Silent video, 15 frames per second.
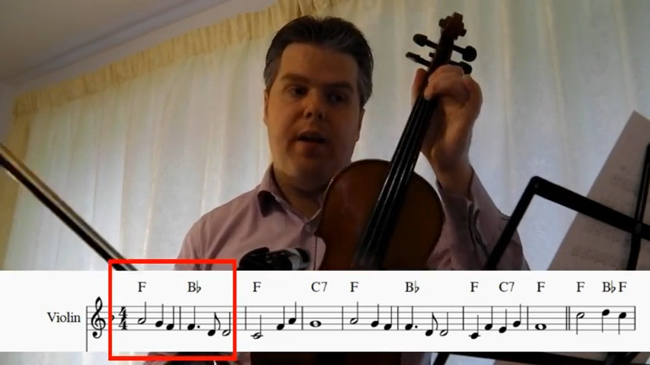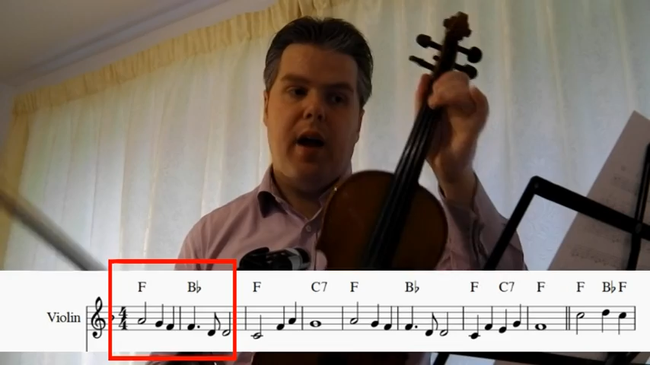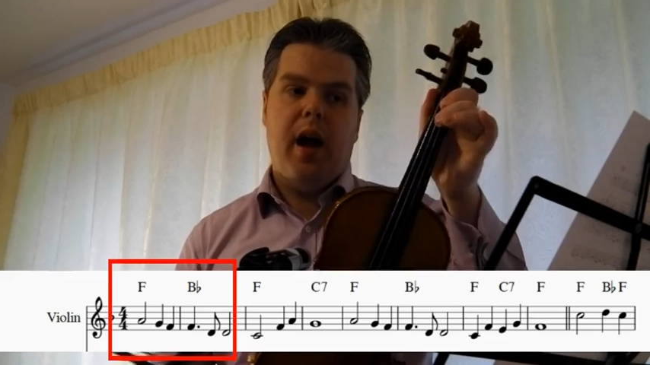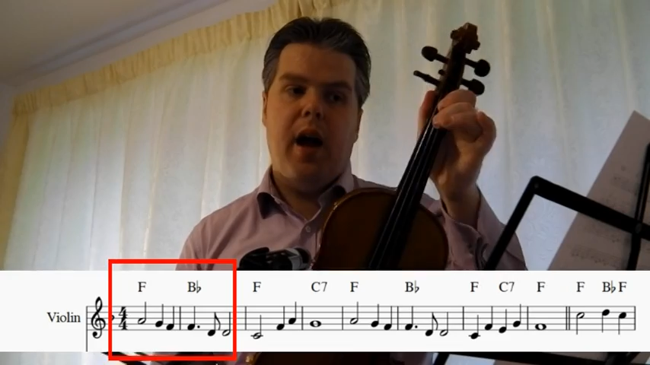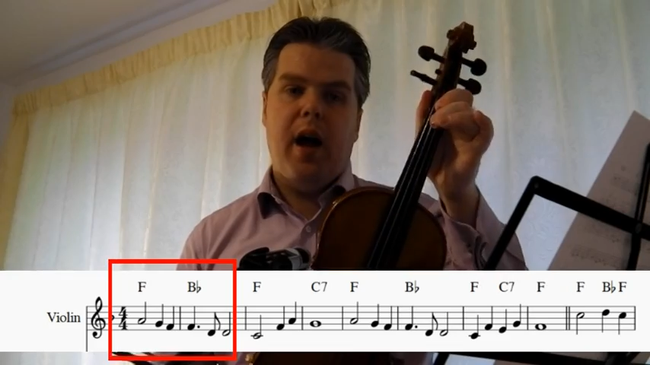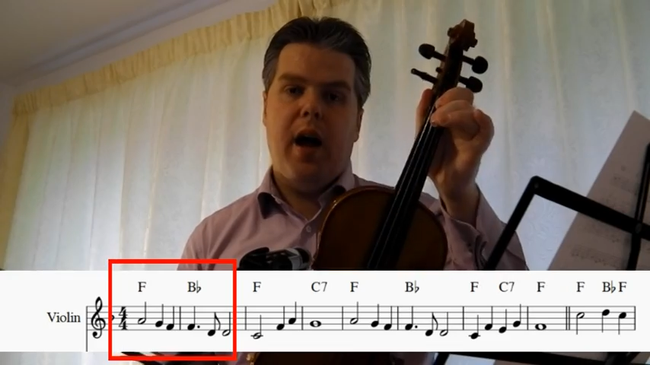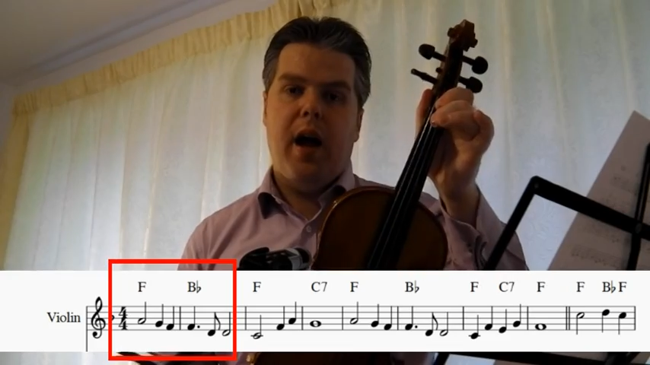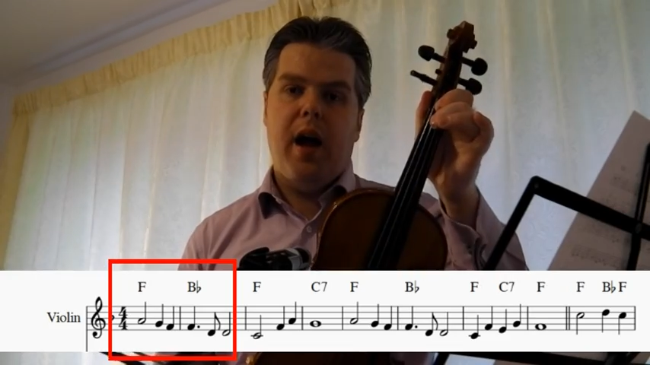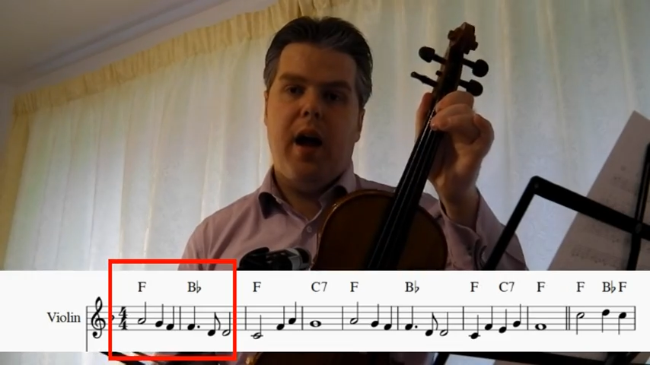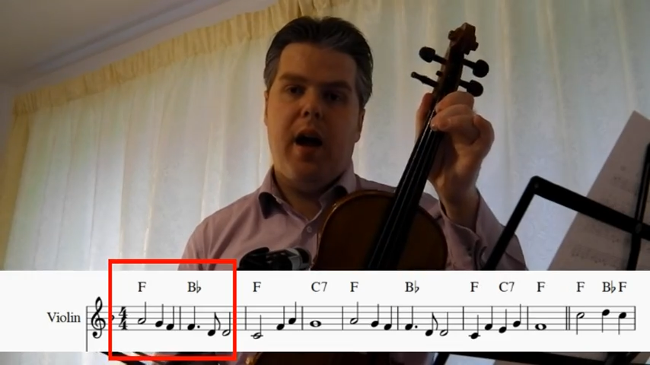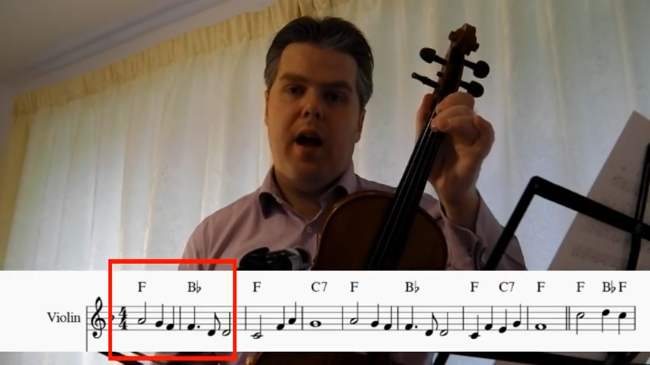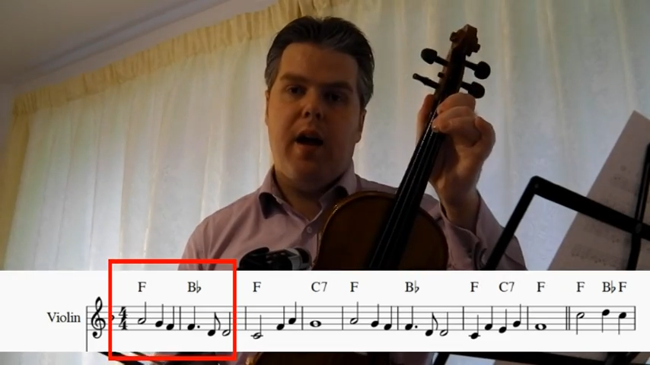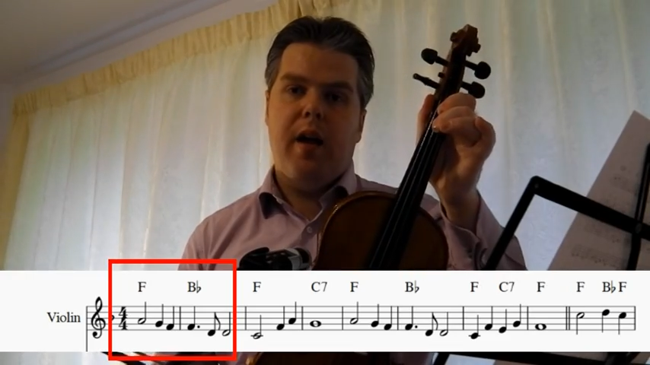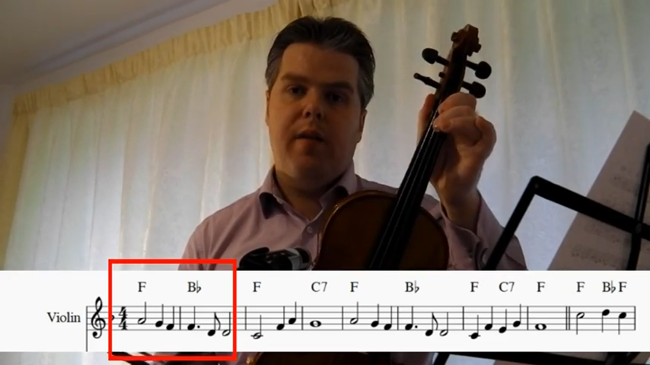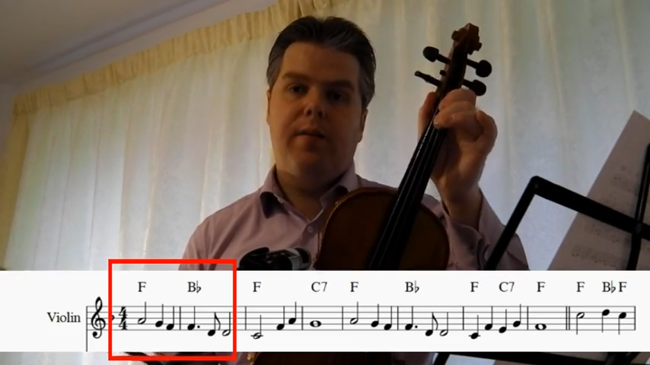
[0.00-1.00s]

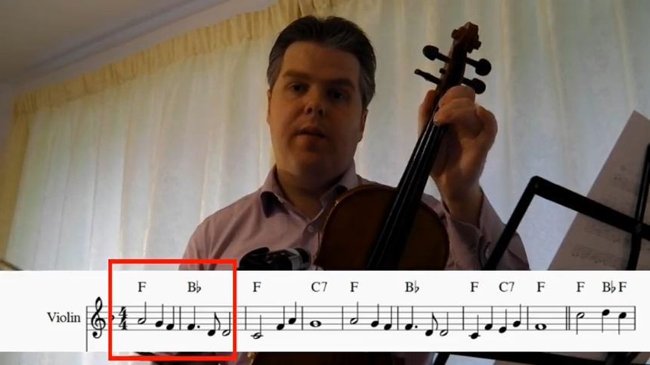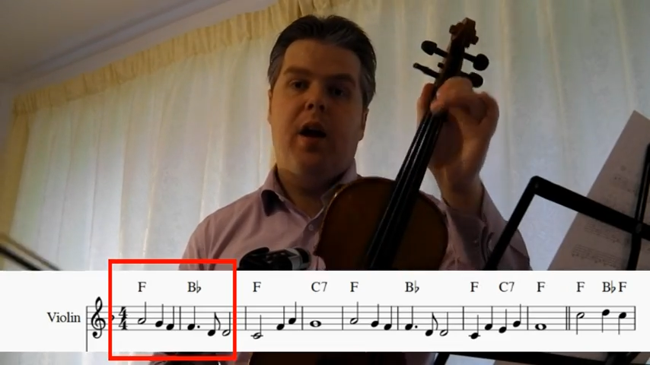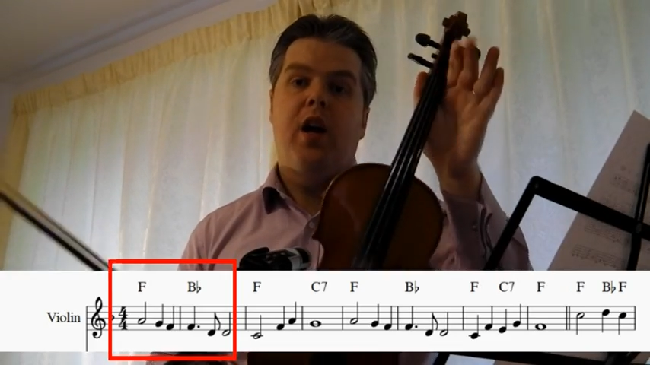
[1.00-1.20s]
F,